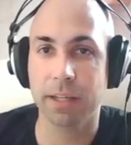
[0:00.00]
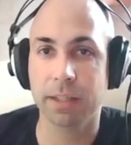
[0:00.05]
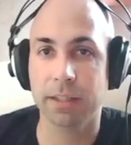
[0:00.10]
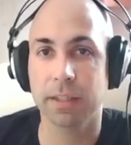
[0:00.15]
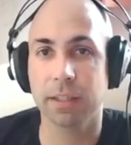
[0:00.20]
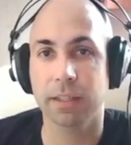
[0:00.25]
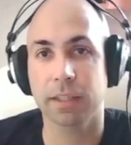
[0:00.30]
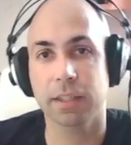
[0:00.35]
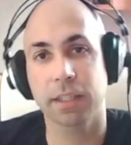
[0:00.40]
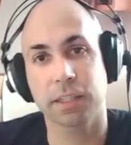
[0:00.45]

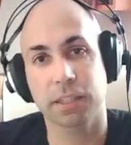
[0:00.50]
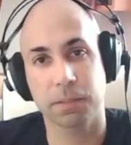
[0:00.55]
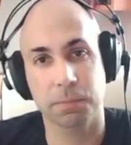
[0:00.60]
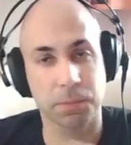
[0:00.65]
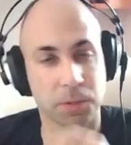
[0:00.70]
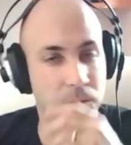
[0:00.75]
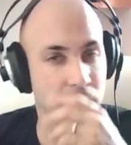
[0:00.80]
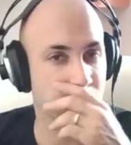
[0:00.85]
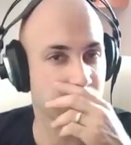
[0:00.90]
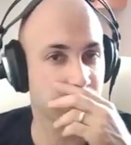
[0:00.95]
a custom
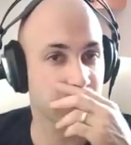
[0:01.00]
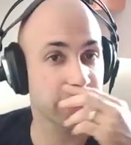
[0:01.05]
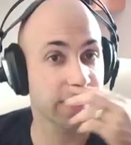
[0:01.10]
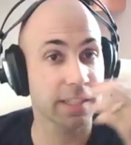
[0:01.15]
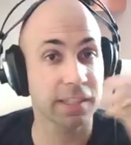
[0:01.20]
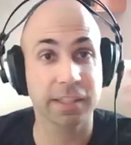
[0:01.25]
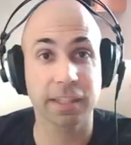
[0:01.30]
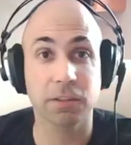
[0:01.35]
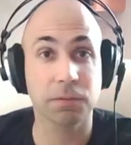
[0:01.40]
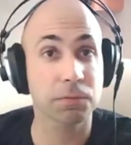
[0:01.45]
process for this
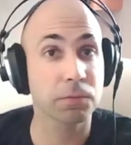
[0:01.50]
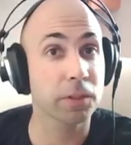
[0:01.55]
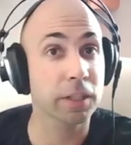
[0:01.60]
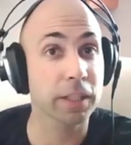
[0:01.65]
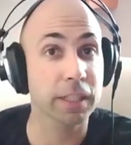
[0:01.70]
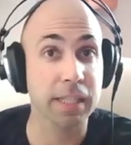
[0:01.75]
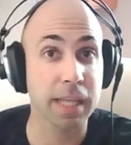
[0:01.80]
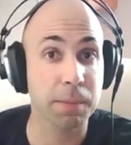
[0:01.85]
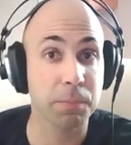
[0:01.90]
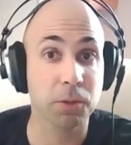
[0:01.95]
instead of, for
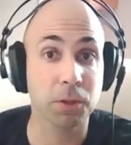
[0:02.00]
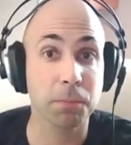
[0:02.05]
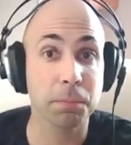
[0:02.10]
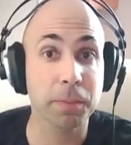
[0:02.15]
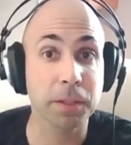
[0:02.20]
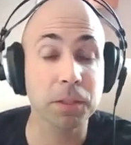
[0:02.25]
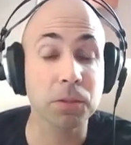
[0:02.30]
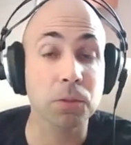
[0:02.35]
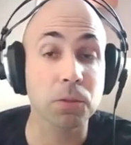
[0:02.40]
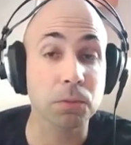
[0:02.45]
example, a
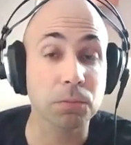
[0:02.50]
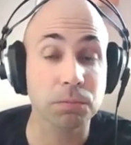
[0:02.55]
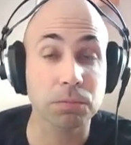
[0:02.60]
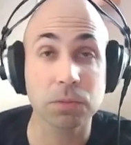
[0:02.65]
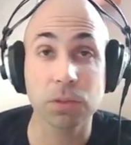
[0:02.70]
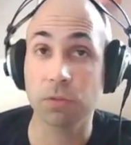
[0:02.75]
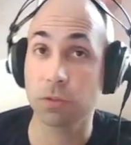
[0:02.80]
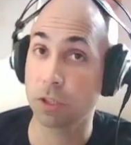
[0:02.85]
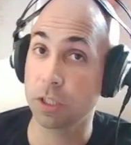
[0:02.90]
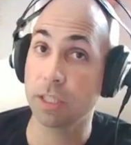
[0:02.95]
bundle?
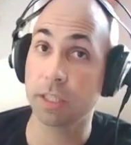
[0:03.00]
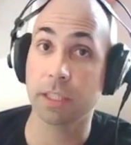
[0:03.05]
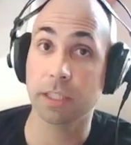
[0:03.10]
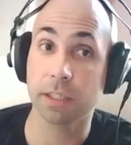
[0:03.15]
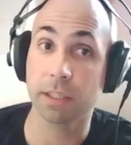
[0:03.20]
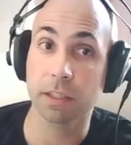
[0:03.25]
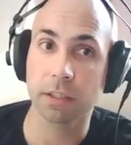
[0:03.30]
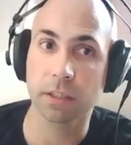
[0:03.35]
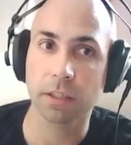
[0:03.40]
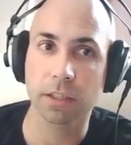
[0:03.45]
You've seen that
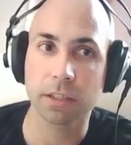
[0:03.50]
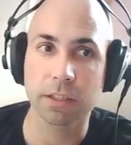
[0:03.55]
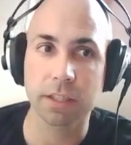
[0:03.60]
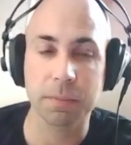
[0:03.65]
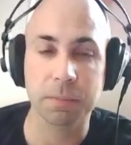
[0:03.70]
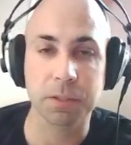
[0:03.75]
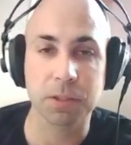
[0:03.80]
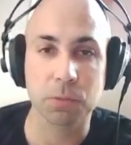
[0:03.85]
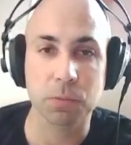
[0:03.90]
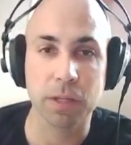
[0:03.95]
in our
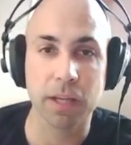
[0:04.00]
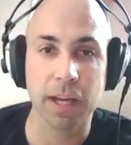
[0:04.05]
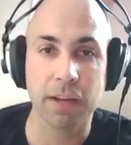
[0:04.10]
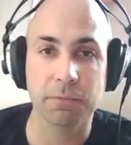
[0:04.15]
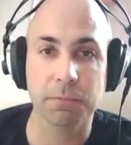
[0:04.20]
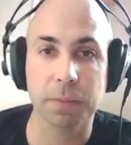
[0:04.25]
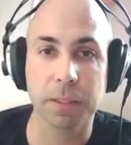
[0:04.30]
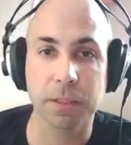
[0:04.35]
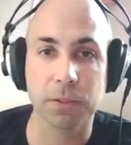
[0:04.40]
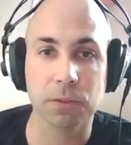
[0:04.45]
templates we
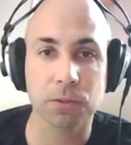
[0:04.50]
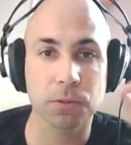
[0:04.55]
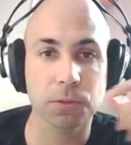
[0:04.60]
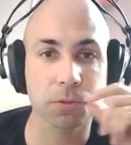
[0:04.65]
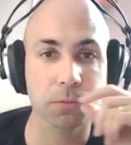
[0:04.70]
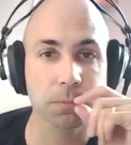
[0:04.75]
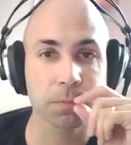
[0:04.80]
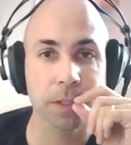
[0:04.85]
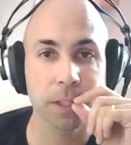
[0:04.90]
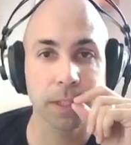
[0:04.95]
have
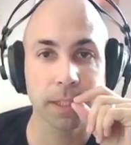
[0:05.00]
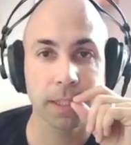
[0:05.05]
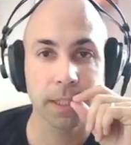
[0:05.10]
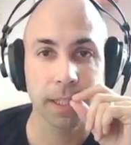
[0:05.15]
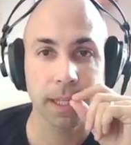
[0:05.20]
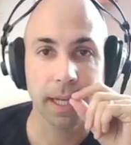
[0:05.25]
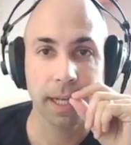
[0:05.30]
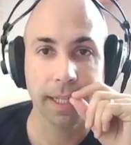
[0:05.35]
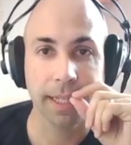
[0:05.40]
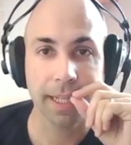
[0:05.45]
bundles.
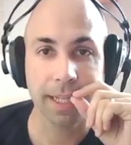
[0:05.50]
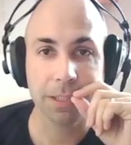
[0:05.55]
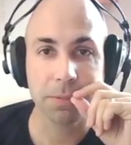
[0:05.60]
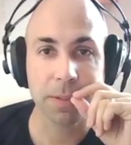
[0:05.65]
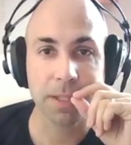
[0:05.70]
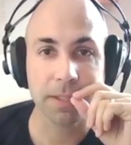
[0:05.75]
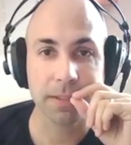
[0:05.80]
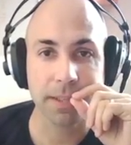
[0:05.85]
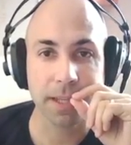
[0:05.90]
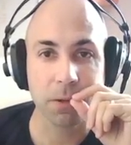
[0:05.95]
And that's
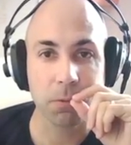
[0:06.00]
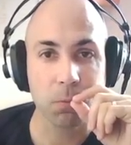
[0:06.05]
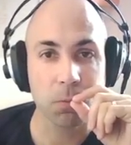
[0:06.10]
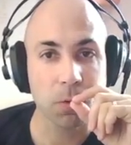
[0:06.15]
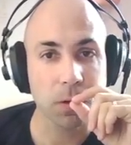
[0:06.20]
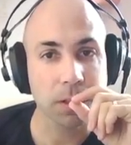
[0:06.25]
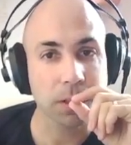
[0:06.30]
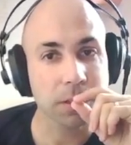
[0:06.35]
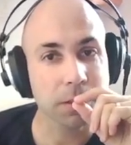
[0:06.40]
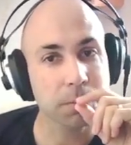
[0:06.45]
because I
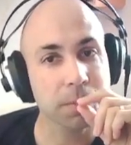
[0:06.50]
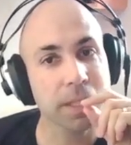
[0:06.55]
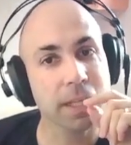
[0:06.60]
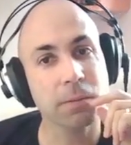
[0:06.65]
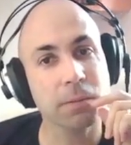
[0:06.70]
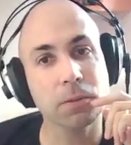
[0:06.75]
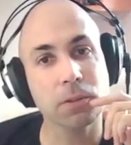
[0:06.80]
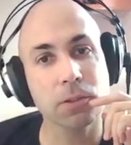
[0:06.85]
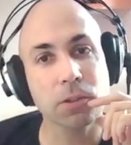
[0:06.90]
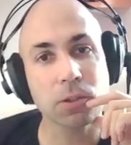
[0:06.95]
want to be
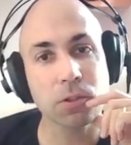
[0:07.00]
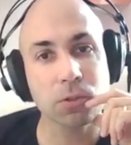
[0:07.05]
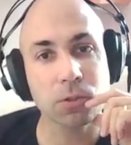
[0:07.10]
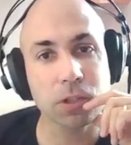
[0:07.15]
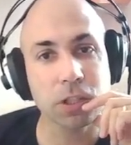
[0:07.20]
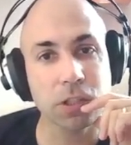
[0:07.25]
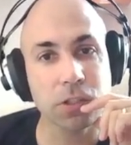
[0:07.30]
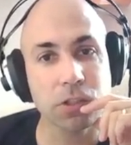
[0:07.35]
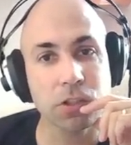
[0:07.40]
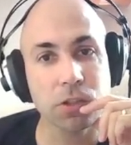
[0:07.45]
able to use
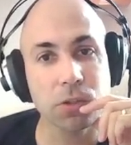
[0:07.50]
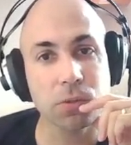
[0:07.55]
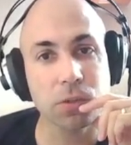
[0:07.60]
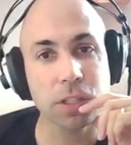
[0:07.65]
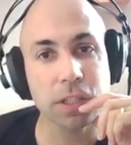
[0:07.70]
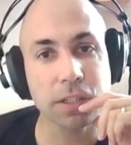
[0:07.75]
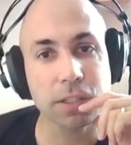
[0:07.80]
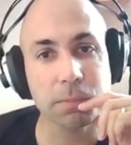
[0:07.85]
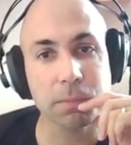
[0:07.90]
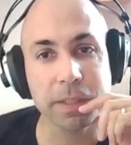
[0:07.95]
these
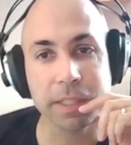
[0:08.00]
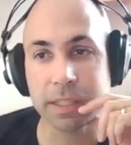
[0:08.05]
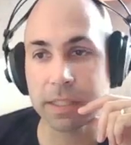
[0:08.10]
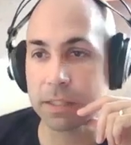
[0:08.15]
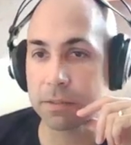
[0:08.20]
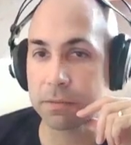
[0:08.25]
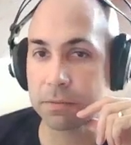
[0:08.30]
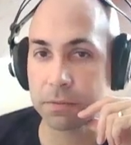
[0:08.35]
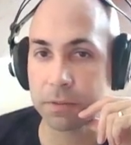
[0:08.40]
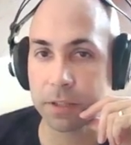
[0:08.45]
units a bit
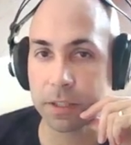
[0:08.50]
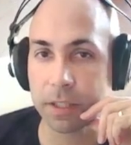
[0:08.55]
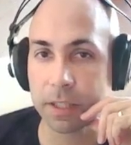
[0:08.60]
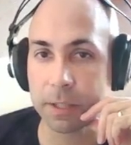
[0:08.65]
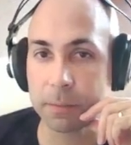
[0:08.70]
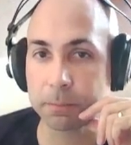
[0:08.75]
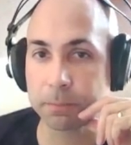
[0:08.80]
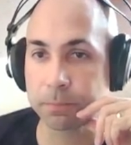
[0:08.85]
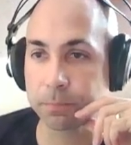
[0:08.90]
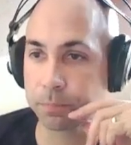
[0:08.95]

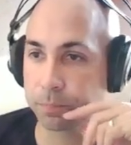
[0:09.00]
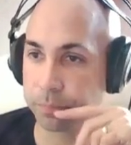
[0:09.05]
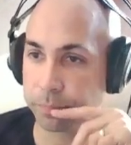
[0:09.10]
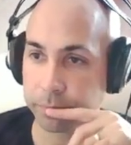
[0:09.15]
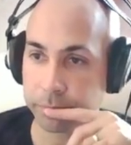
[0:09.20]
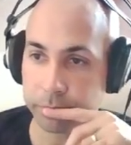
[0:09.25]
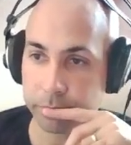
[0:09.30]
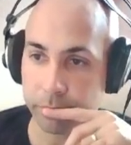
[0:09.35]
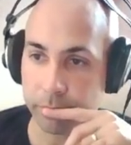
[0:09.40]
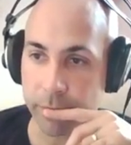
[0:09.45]
differently.
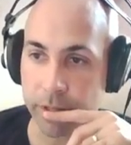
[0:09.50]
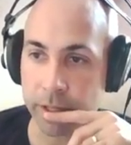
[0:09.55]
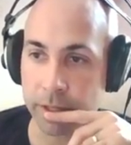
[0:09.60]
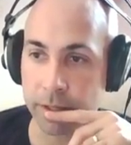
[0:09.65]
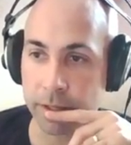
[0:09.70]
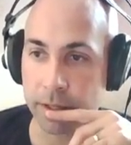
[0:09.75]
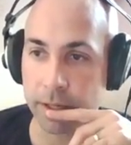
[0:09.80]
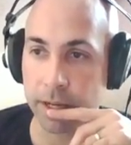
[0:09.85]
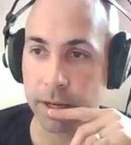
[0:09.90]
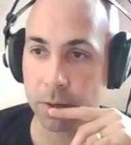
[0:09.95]

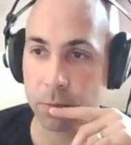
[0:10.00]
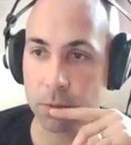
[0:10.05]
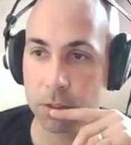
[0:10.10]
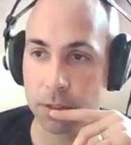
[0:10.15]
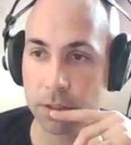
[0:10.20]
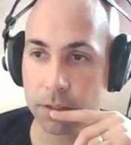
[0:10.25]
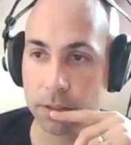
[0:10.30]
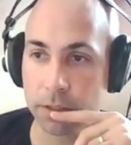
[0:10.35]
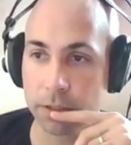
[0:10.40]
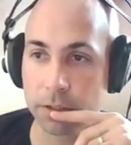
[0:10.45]
I
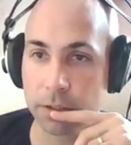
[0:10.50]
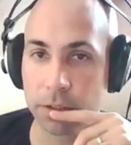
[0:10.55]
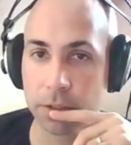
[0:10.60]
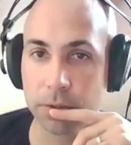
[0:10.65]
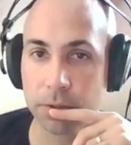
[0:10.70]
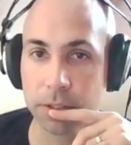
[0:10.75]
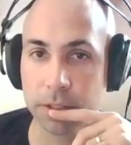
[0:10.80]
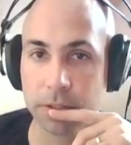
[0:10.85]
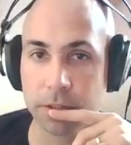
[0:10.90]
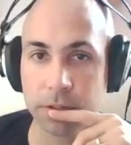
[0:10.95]
want this
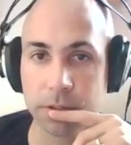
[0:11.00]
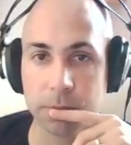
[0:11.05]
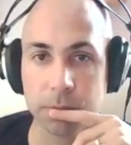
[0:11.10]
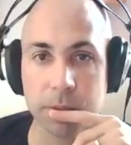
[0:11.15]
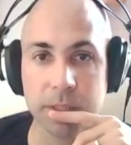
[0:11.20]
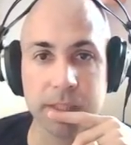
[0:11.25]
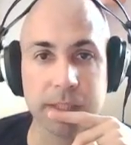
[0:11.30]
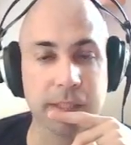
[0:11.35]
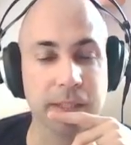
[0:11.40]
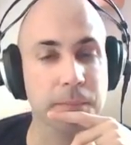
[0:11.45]
unit to
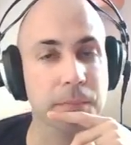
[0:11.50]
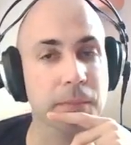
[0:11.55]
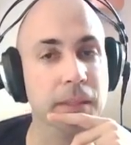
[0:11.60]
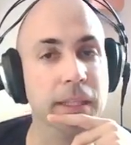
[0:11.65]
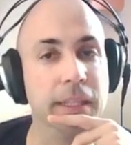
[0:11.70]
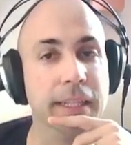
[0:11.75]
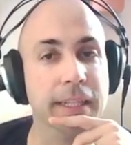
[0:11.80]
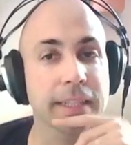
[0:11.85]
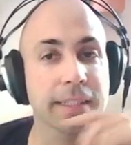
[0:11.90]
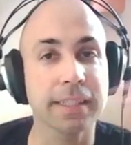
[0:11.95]
be something
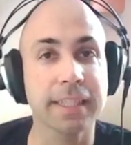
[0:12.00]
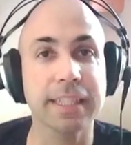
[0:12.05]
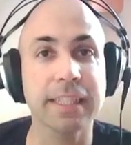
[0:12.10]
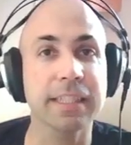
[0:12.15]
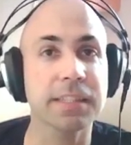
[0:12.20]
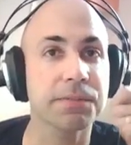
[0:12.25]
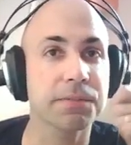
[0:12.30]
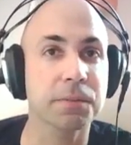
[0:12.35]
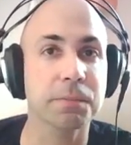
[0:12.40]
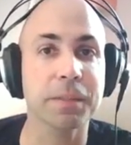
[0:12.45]
that is
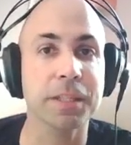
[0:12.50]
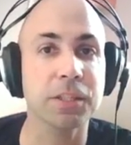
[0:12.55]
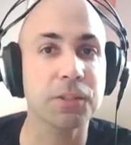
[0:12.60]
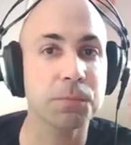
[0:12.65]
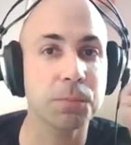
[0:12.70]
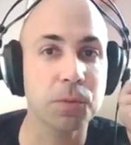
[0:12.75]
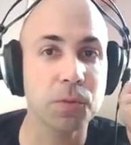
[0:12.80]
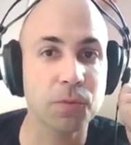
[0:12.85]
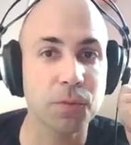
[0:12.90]
easy for me to move